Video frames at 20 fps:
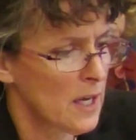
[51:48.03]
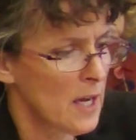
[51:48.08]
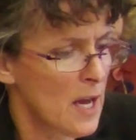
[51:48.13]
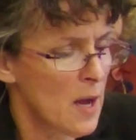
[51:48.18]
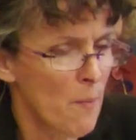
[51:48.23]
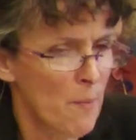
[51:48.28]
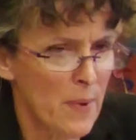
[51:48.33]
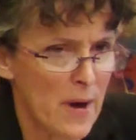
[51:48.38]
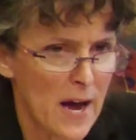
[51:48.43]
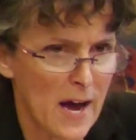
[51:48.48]

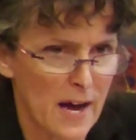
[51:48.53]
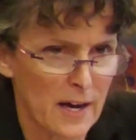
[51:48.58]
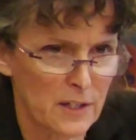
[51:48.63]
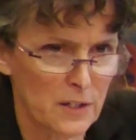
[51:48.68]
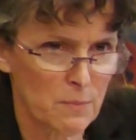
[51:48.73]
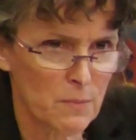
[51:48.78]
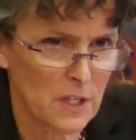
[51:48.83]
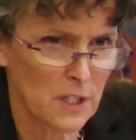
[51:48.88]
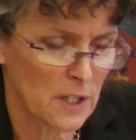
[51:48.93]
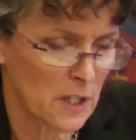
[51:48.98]

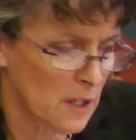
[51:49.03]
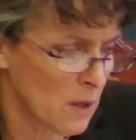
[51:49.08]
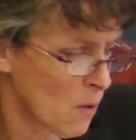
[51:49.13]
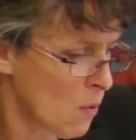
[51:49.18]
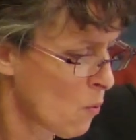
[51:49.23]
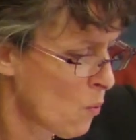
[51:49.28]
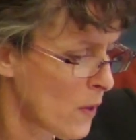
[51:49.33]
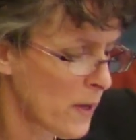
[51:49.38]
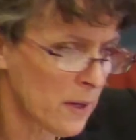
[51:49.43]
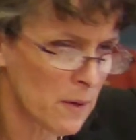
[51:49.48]
impacts, meaning
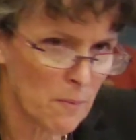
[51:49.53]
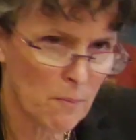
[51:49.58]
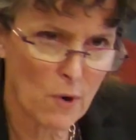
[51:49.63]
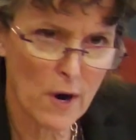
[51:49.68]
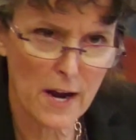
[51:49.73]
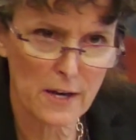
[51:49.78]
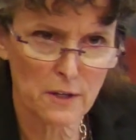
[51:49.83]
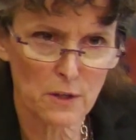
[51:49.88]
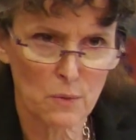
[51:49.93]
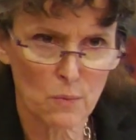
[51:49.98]
when
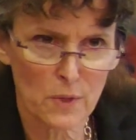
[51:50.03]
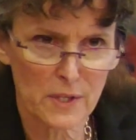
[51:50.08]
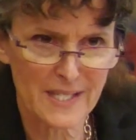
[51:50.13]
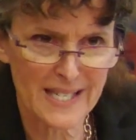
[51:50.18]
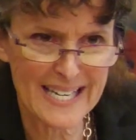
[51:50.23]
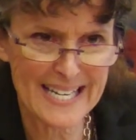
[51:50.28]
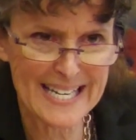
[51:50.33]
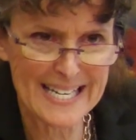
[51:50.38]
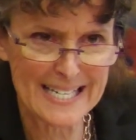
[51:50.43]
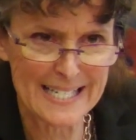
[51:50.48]
Brandon was
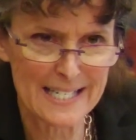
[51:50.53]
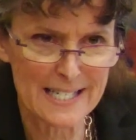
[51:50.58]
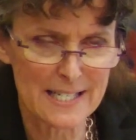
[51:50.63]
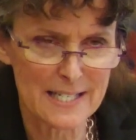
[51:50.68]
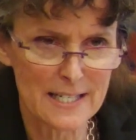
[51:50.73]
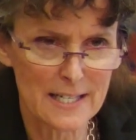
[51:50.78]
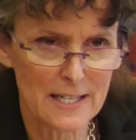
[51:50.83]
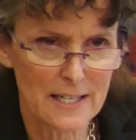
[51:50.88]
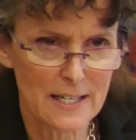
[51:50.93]
hit,